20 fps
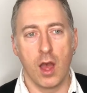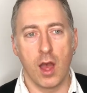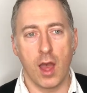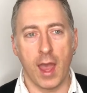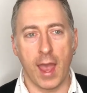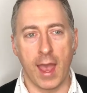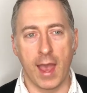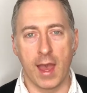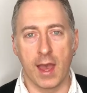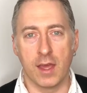
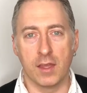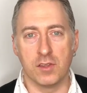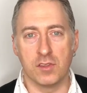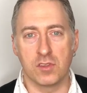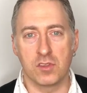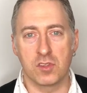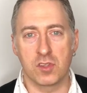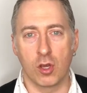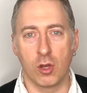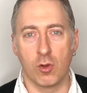and
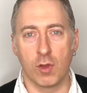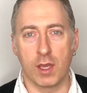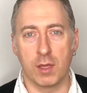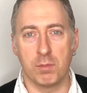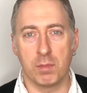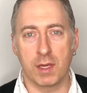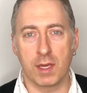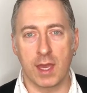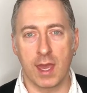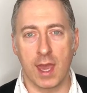so it
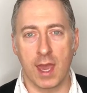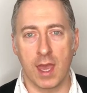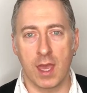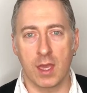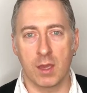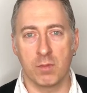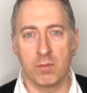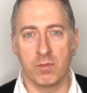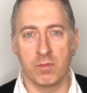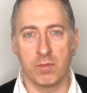
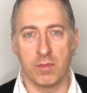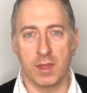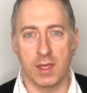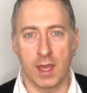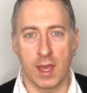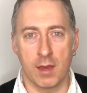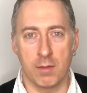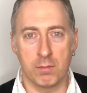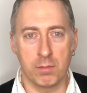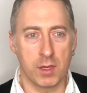became the
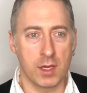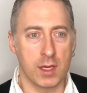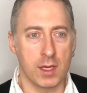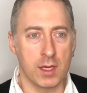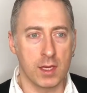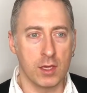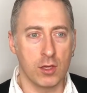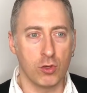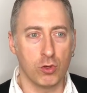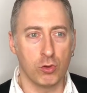
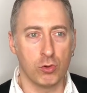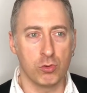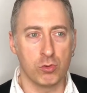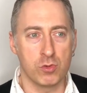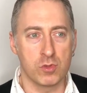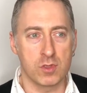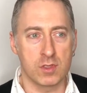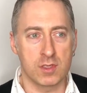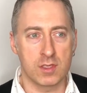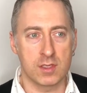MP
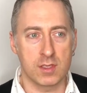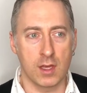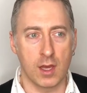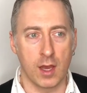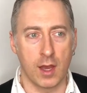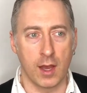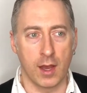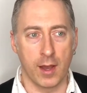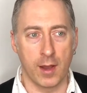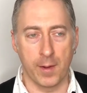who's
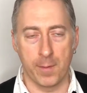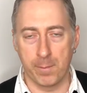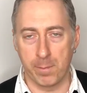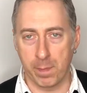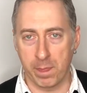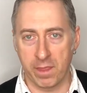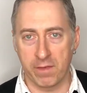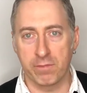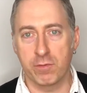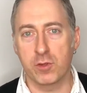
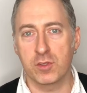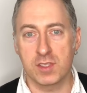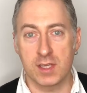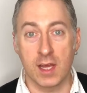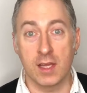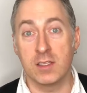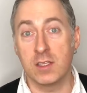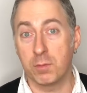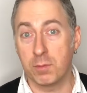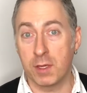the first
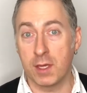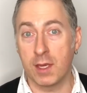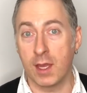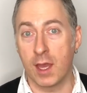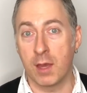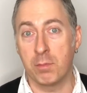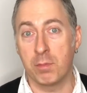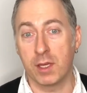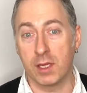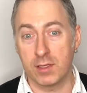NDP
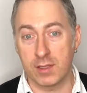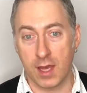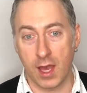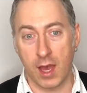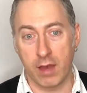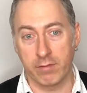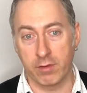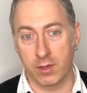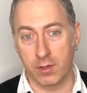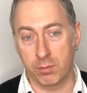MP to
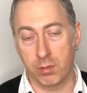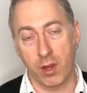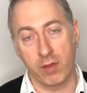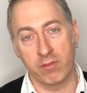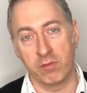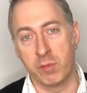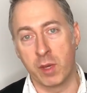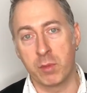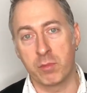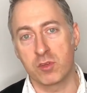have a private
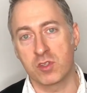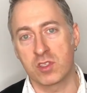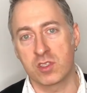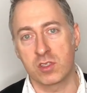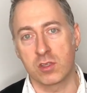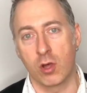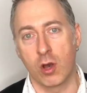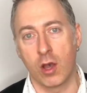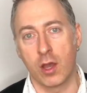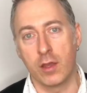member's
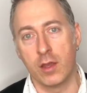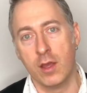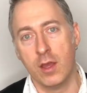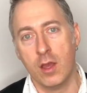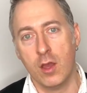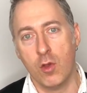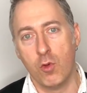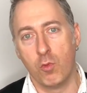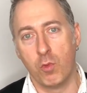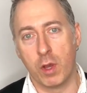slot
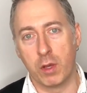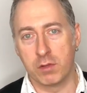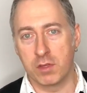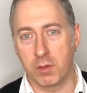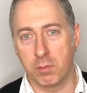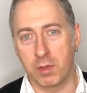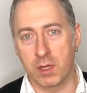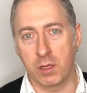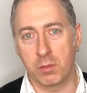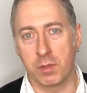wound up
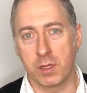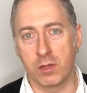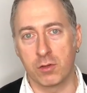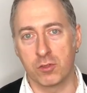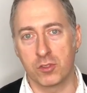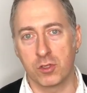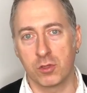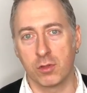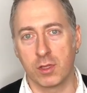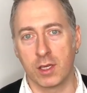being Peter
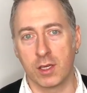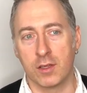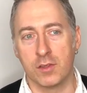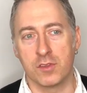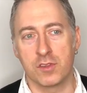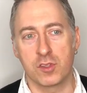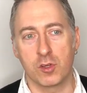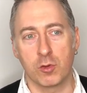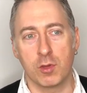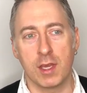Julian,
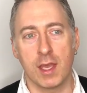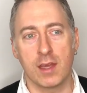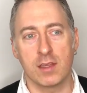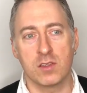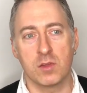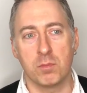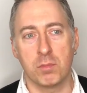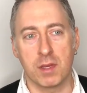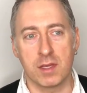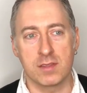so he had to
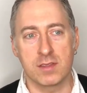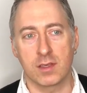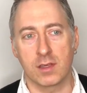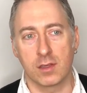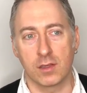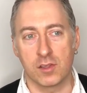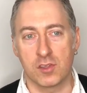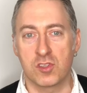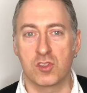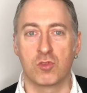
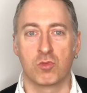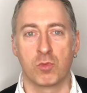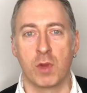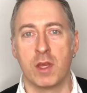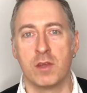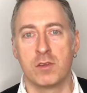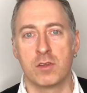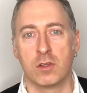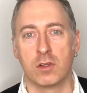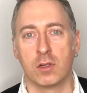basically
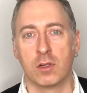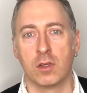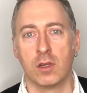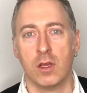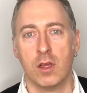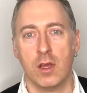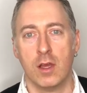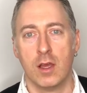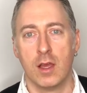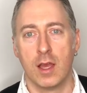surrender
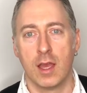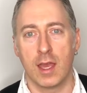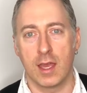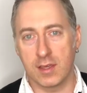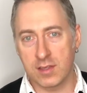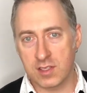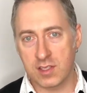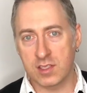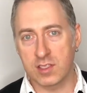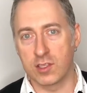
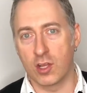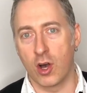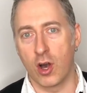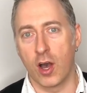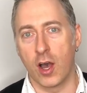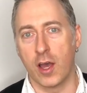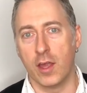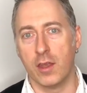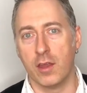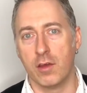his
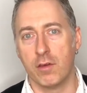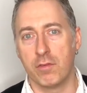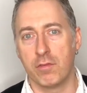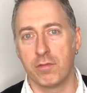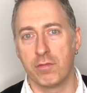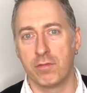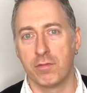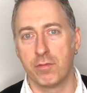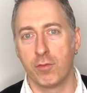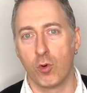slot
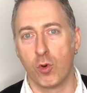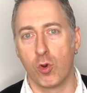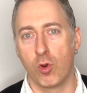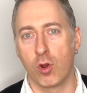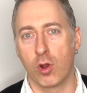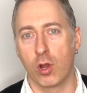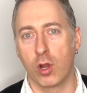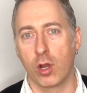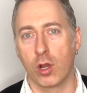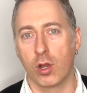
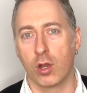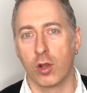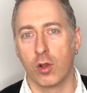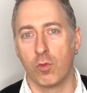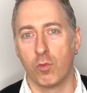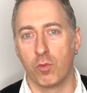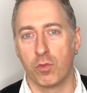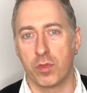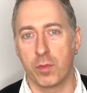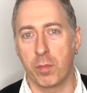
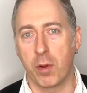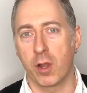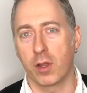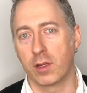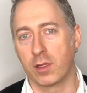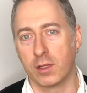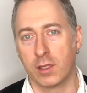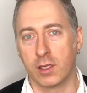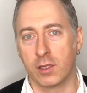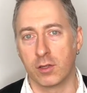for the party
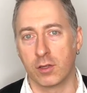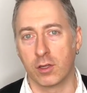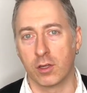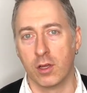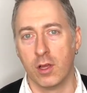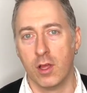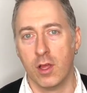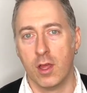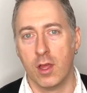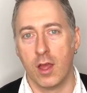leader
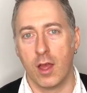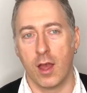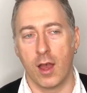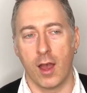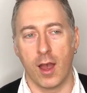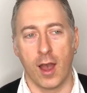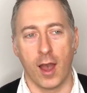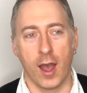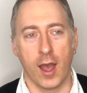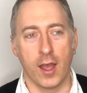
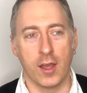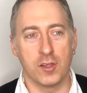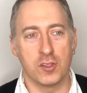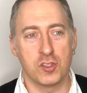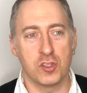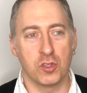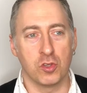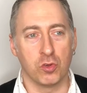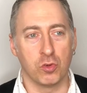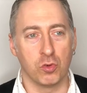
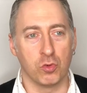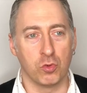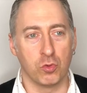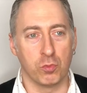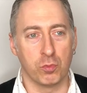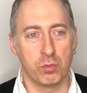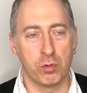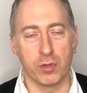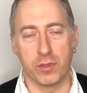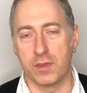to
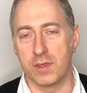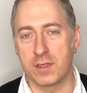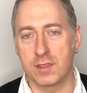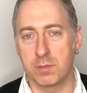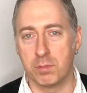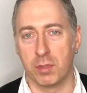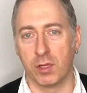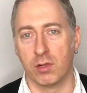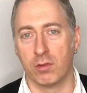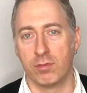put this
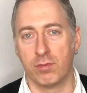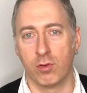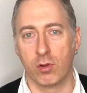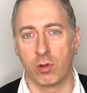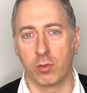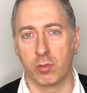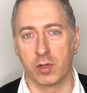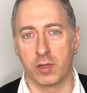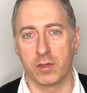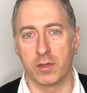bill
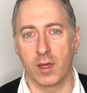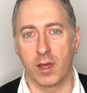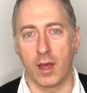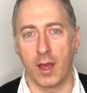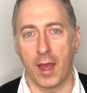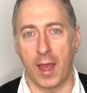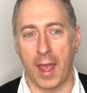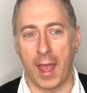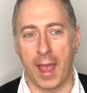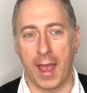forward.
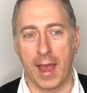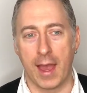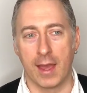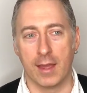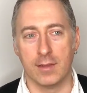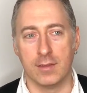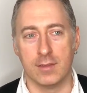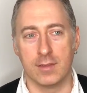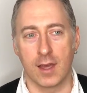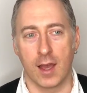
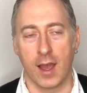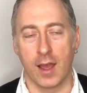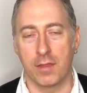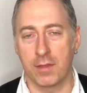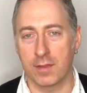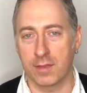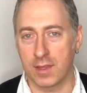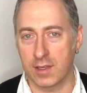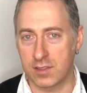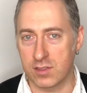And I
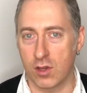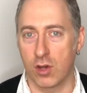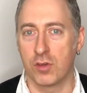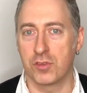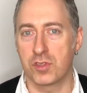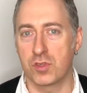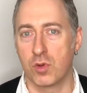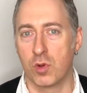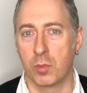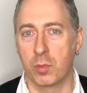think that's
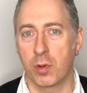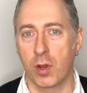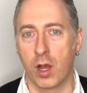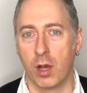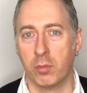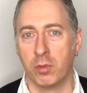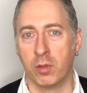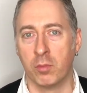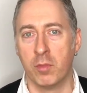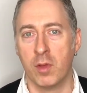also a
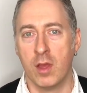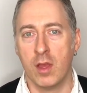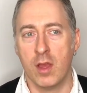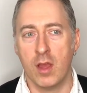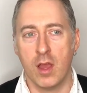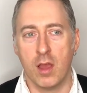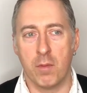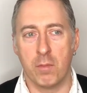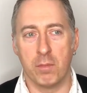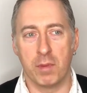problem
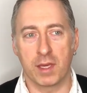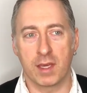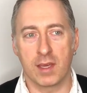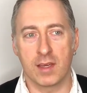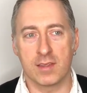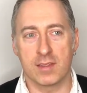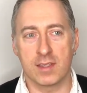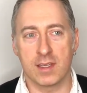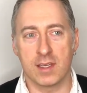because